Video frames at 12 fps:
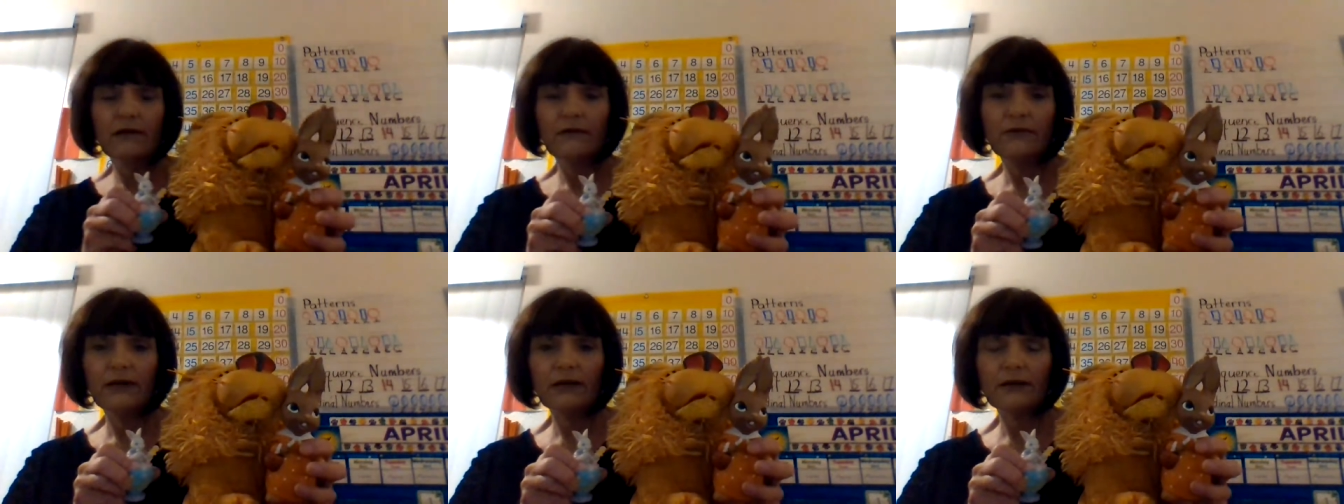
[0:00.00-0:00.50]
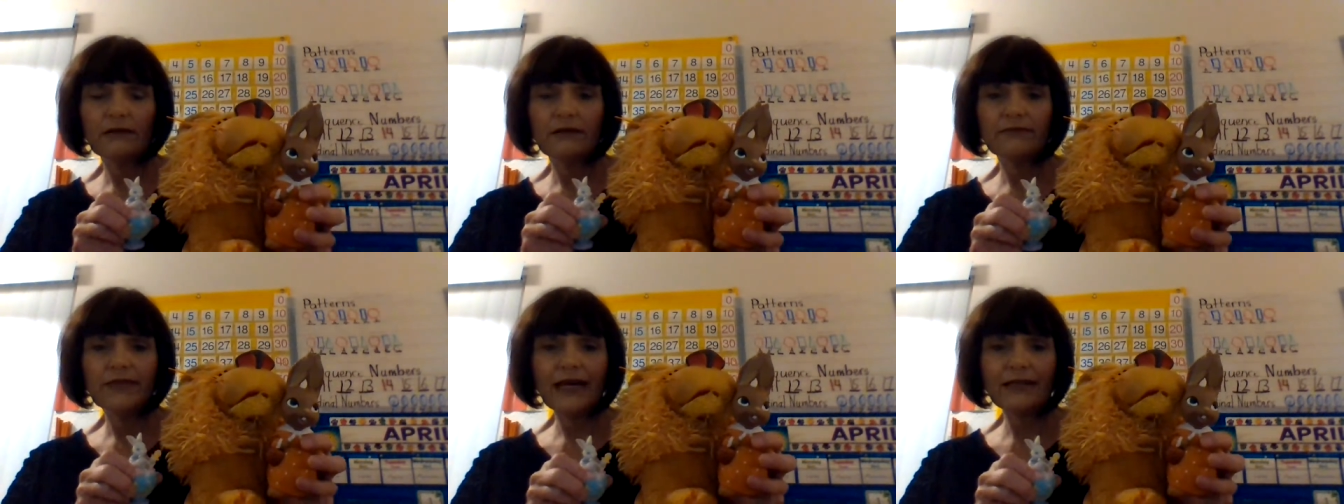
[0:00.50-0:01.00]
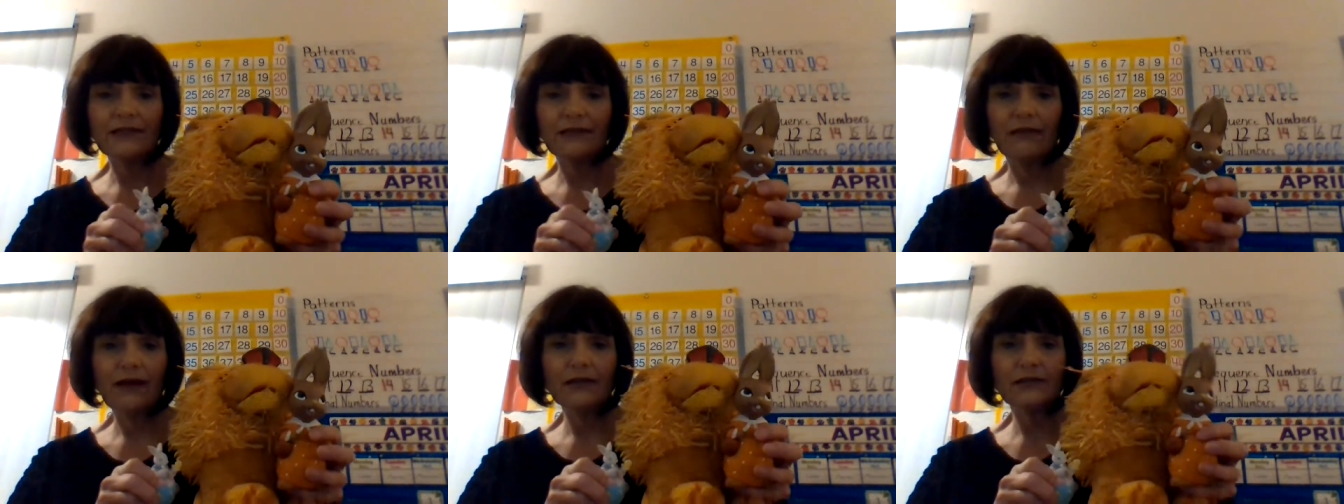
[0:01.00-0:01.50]
Well, that's a
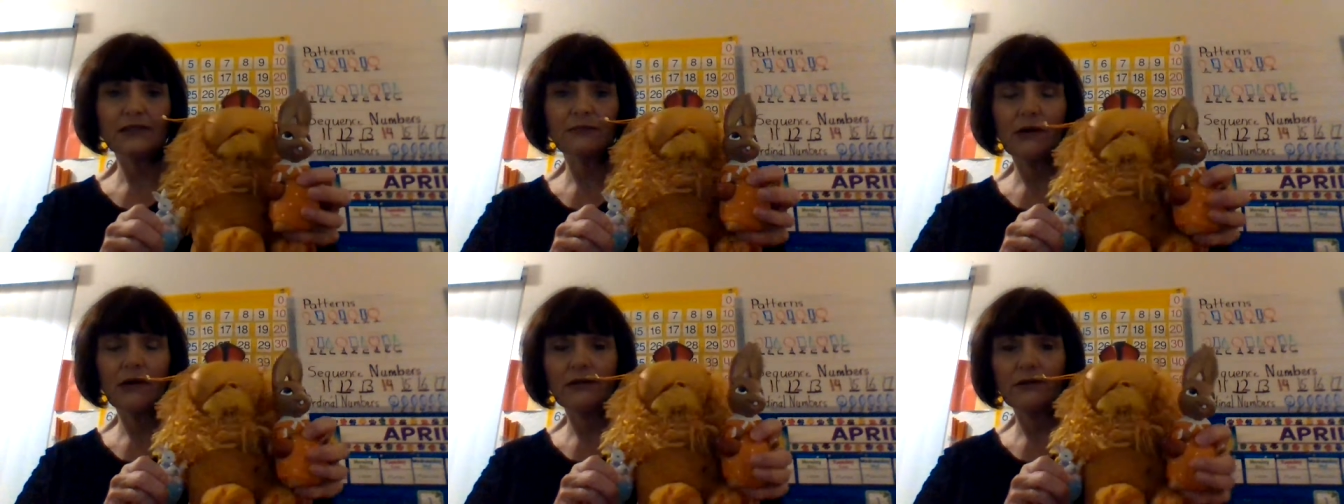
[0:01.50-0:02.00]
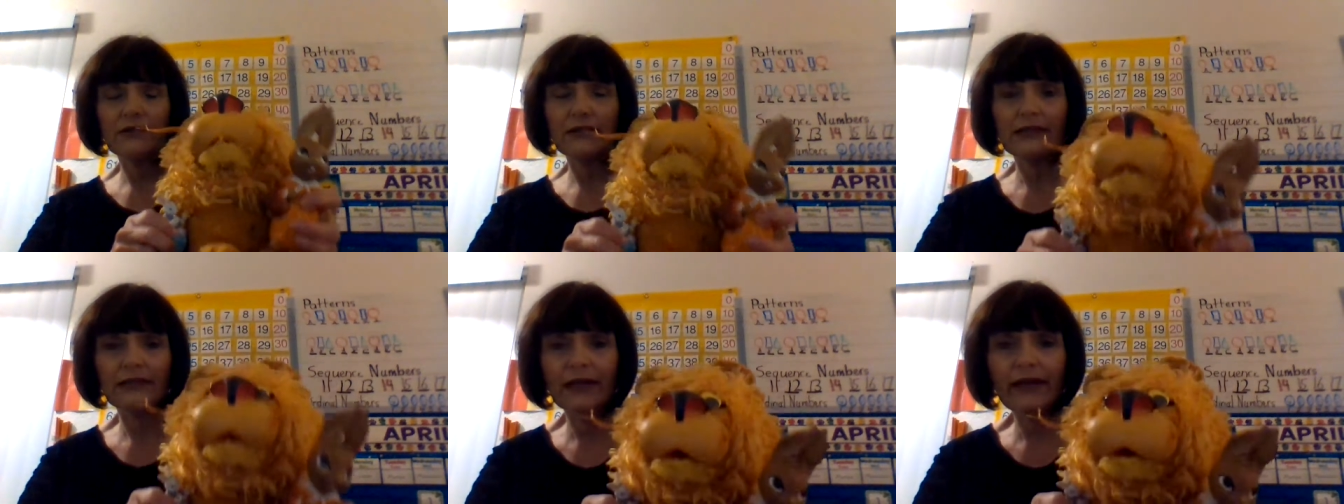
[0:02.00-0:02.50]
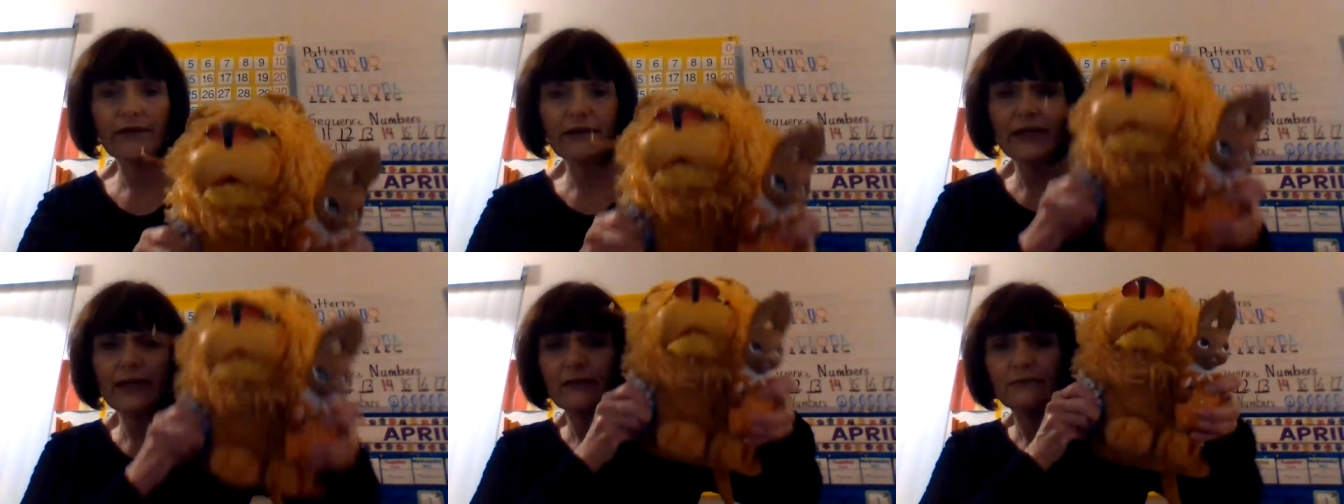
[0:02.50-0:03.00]
lot smaller than
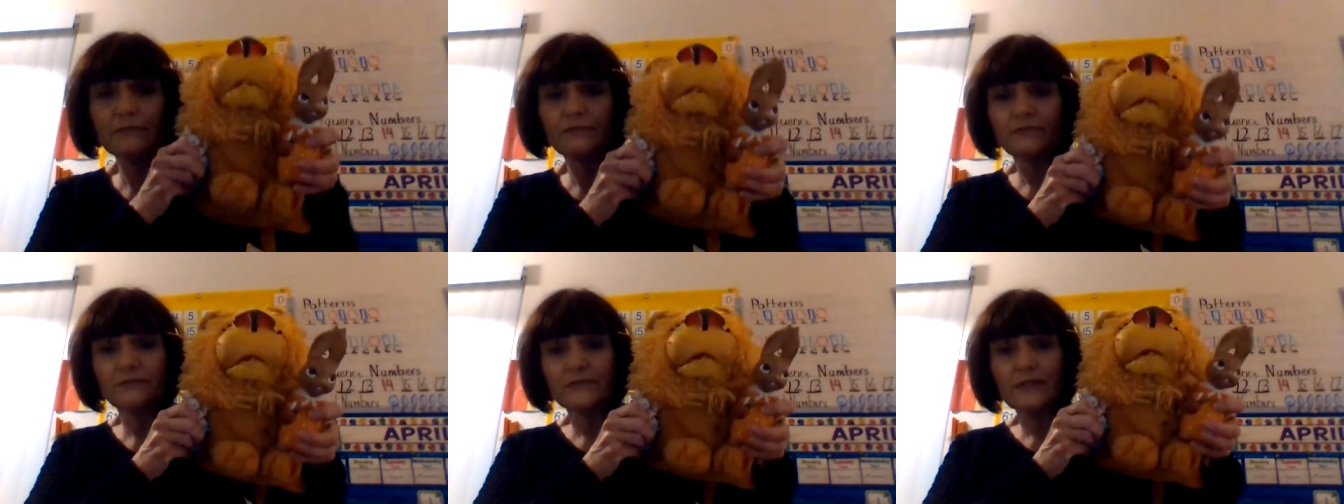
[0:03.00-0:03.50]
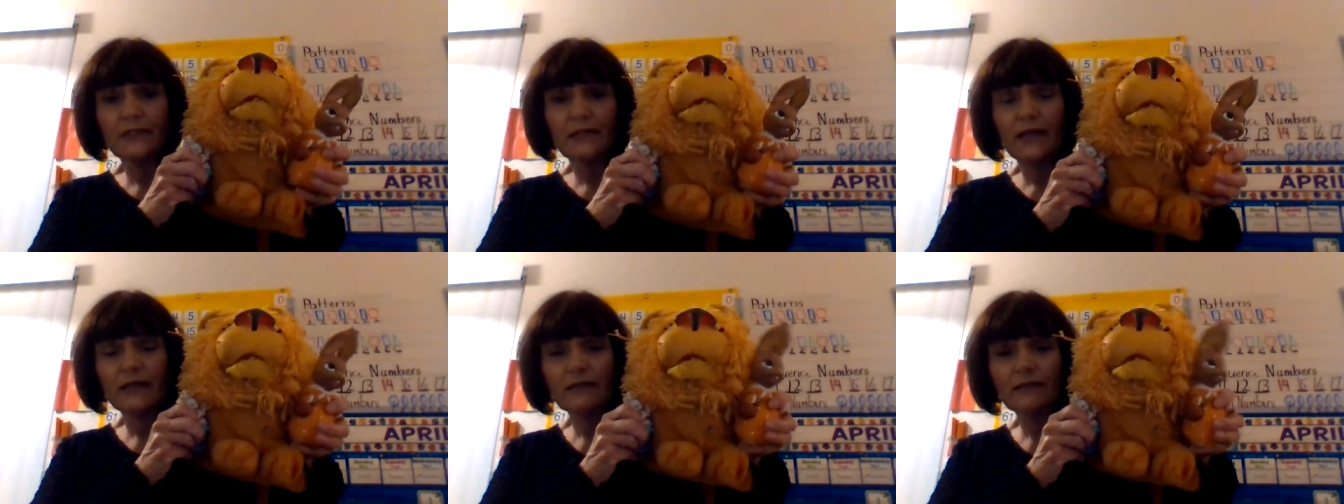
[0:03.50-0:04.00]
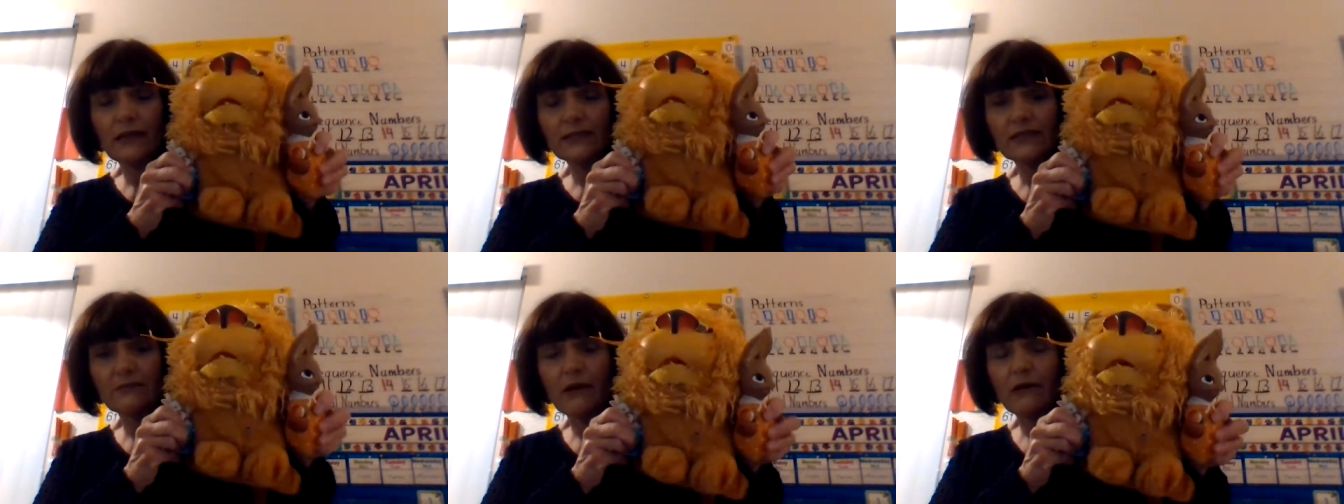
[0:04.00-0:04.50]
Larry and a
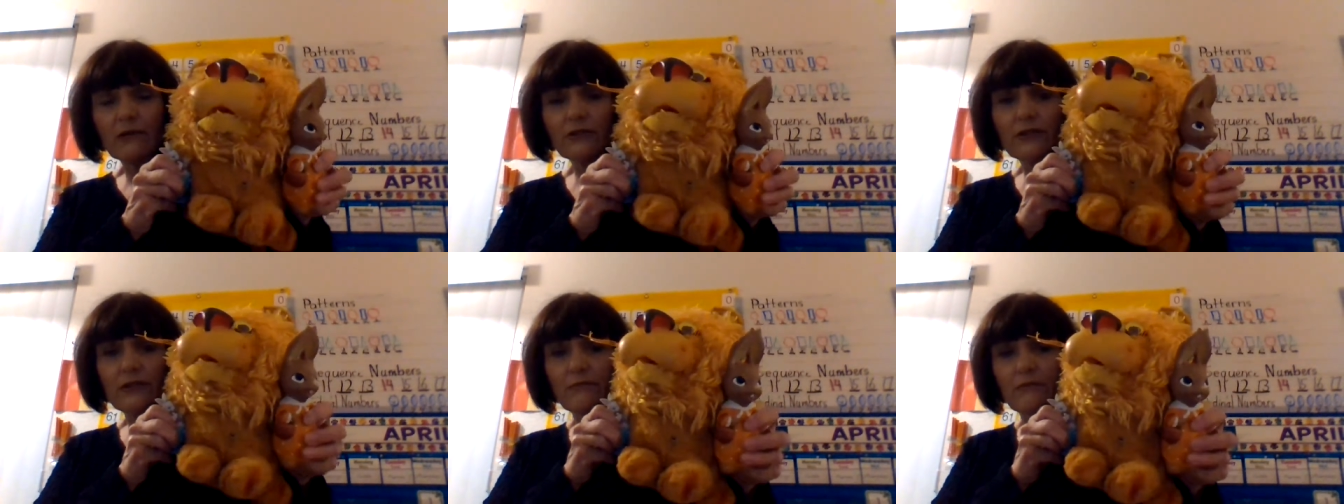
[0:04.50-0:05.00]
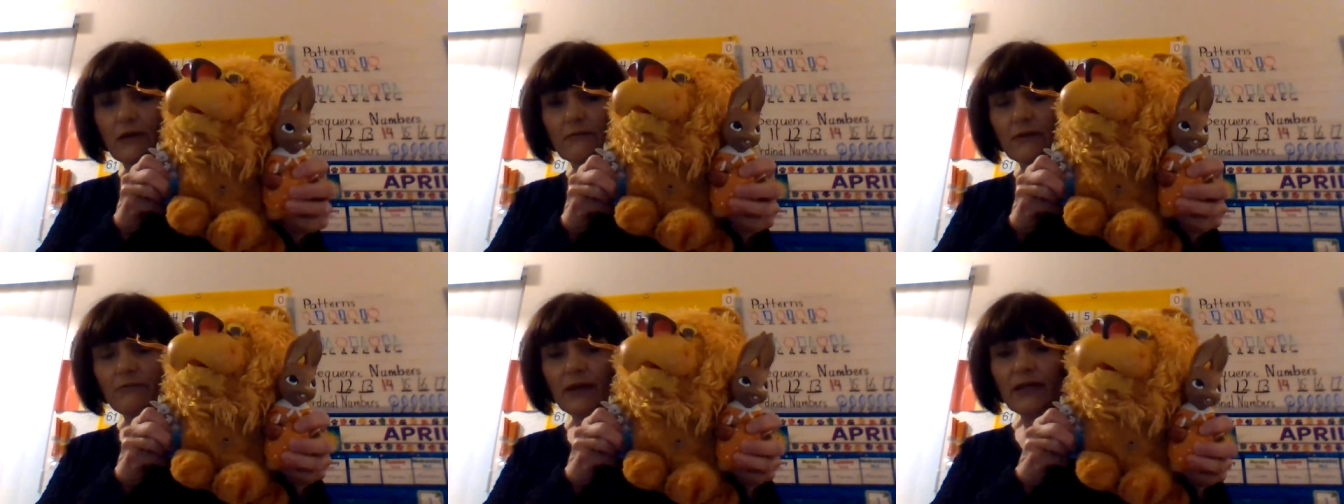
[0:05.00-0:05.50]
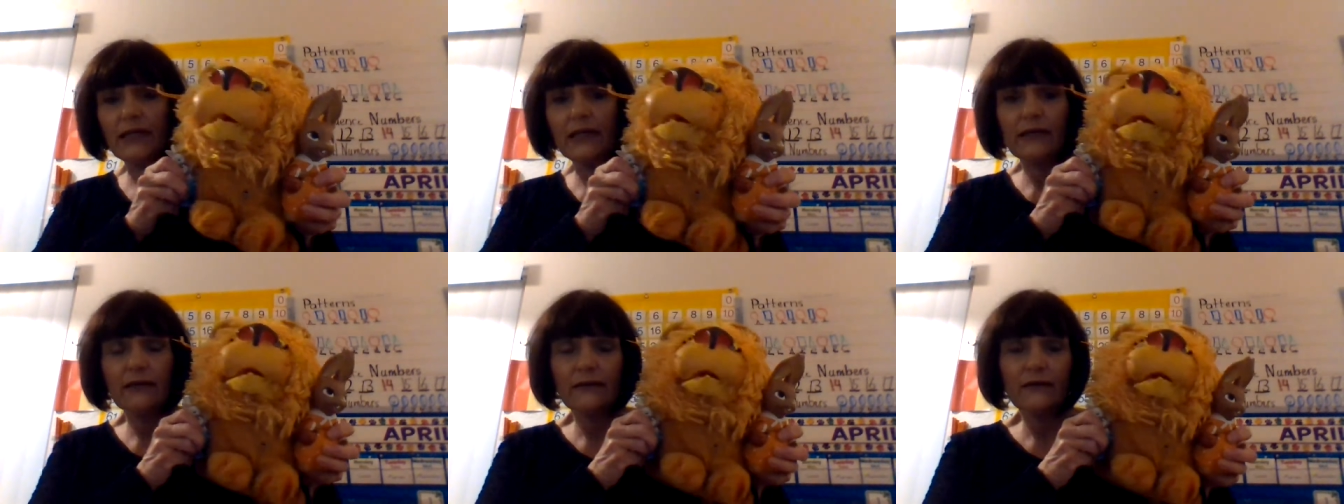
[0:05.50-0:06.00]
lot smaller than Mama Bunny.